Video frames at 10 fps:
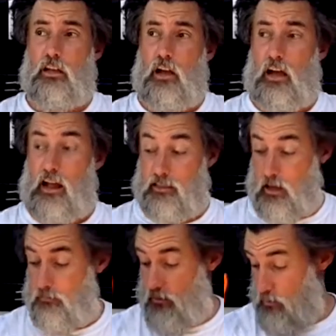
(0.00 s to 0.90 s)
I
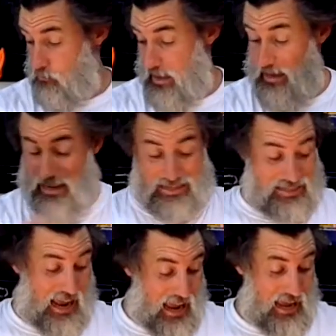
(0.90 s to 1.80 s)
love being
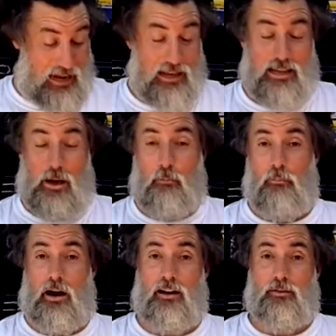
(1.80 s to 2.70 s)
tan,
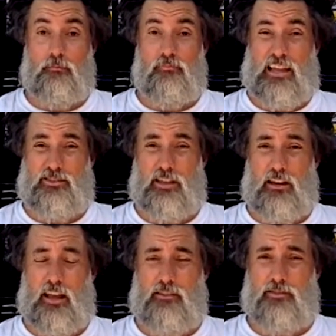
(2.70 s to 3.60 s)
but that skin
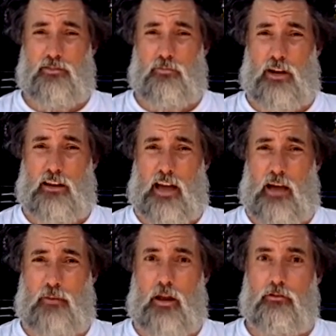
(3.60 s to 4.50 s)
cancer waiting to
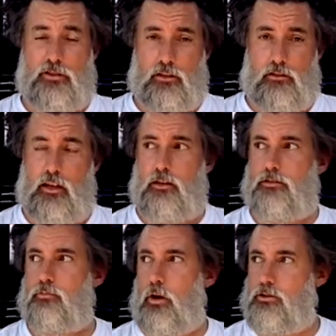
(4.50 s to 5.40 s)
happen every single day, and it
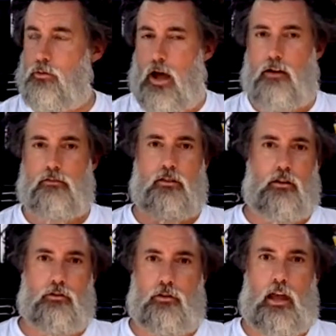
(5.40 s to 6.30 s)
just wears you out, and
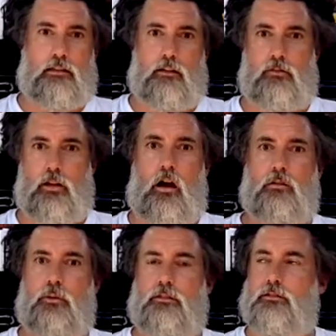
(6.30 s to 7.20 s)
you can't leave the cockpit.